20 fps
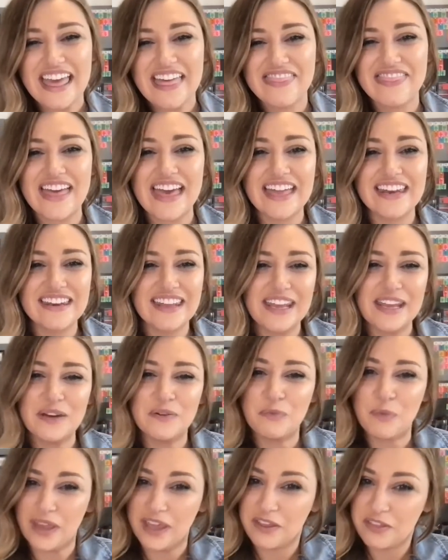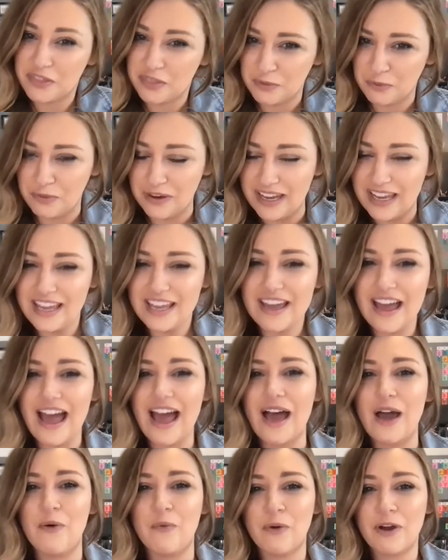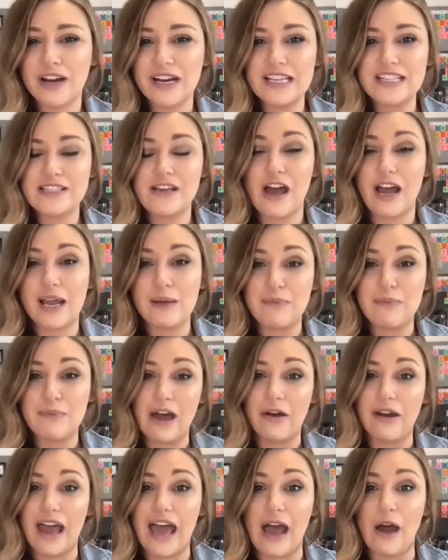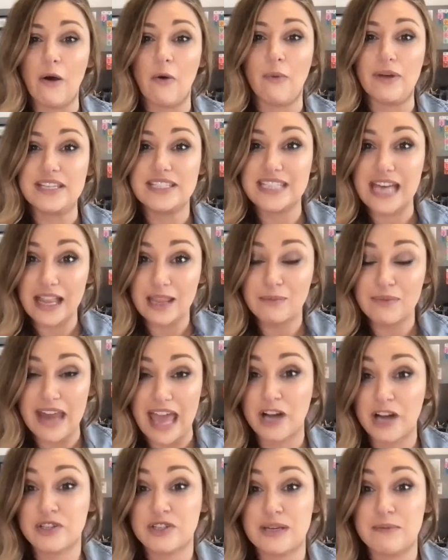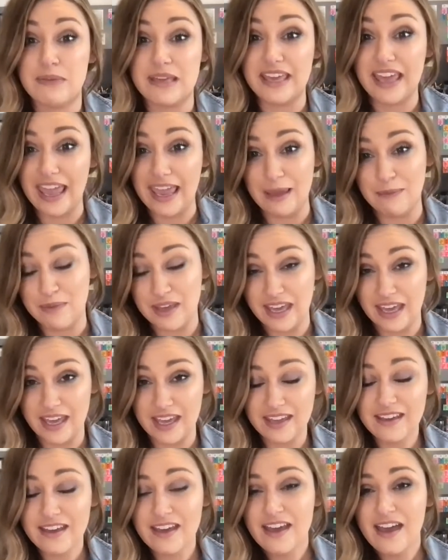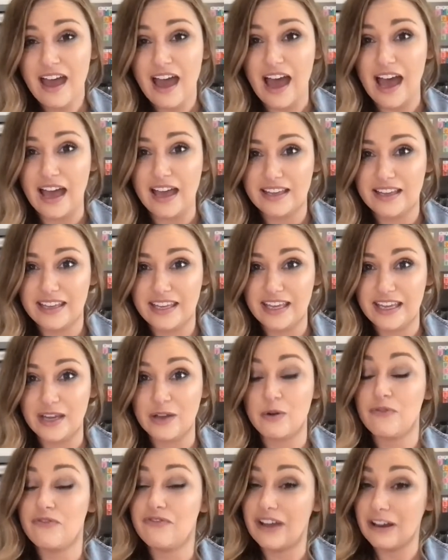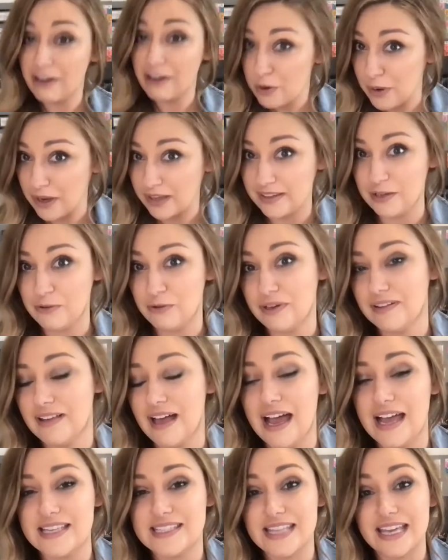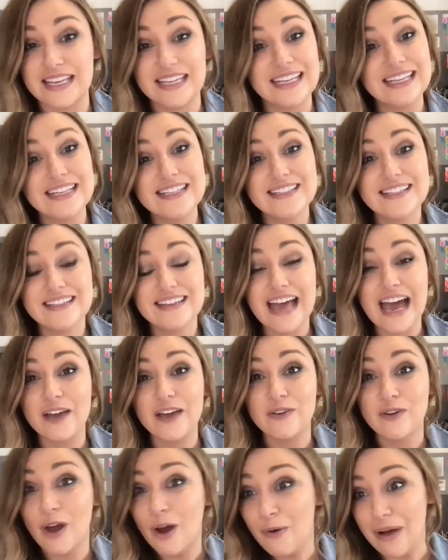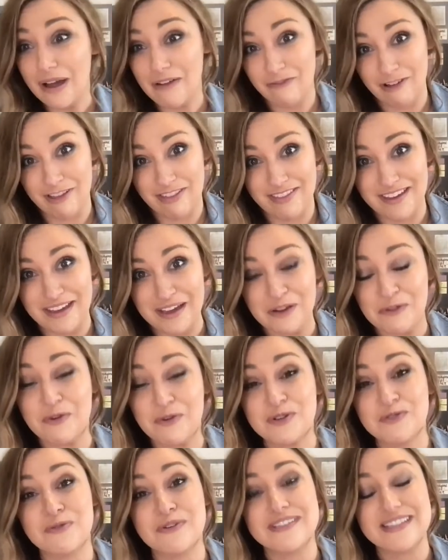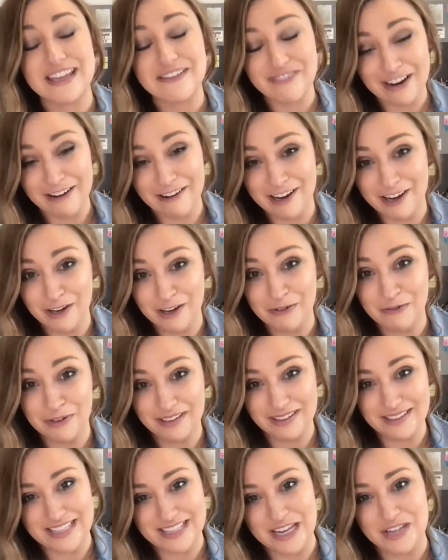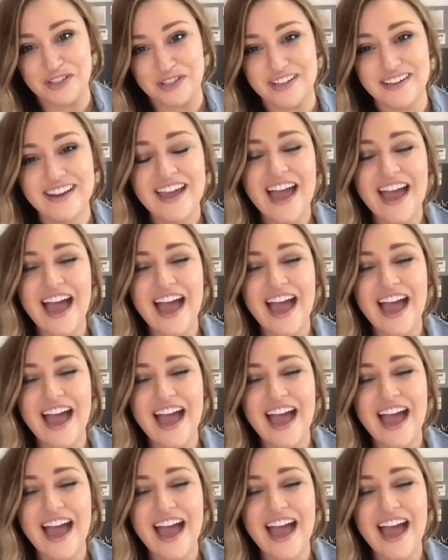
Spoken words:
Then in week three, we're going to talk about how when Solomon actually became king, he very quickly realized that he did not know everything, which was a very good realization.